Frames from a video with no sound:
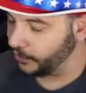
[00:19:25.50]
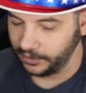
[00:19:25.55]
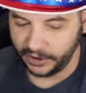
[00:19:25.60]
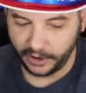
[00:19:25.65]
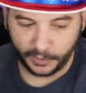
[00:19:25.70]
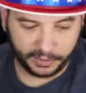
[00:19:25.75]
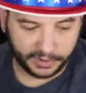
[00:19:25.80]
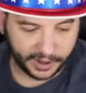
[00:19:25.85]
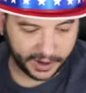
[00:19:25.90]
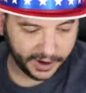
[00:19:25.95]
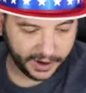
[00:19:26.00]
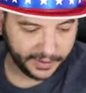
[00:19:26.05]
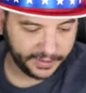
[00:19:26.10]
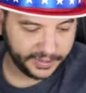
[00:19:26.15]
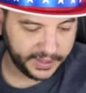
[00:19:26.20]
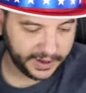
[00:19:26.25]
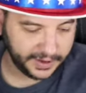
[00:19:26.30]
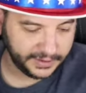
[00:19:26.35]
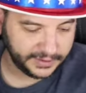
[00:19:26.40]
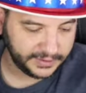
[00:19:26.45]
own little play on
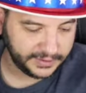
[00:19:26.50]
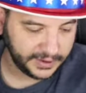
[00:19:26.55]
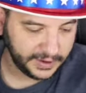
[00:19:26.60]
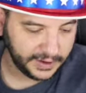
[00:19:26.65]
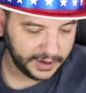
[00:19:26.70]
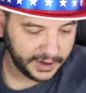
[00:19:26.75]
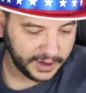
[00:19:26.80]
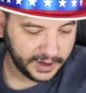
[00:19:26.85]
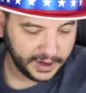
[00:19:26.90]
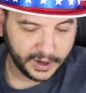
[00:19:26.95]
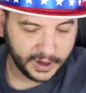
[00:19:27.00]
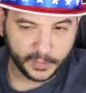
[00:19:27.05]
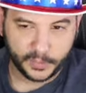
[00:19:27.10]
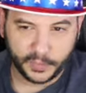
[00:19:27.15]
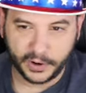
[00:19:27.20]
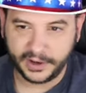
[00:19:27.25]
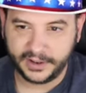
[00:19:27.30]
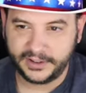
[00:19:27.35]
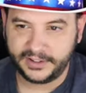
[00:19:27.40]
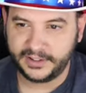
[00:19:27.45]
things.
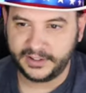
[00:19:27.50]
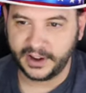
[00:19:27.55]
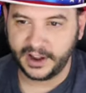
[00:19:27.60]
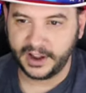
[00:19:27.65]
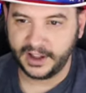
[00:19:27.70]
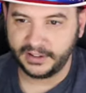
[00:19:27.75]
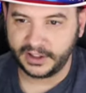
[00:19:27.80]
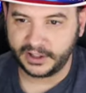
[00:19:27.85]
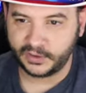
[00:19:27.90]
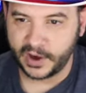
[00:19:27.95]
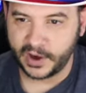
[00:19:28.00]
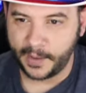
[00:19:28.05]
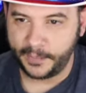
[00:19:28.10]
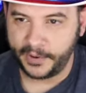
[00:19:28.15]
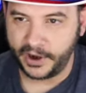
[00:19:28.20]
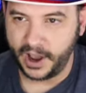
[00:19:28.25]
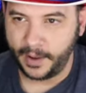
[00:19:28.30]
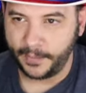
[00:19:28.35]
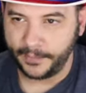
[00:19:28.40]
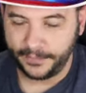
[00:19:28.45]
But uh, let's wrap
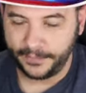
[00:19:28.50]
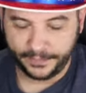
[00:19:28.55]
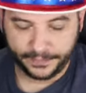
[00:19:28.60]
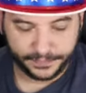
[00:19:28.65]
it up.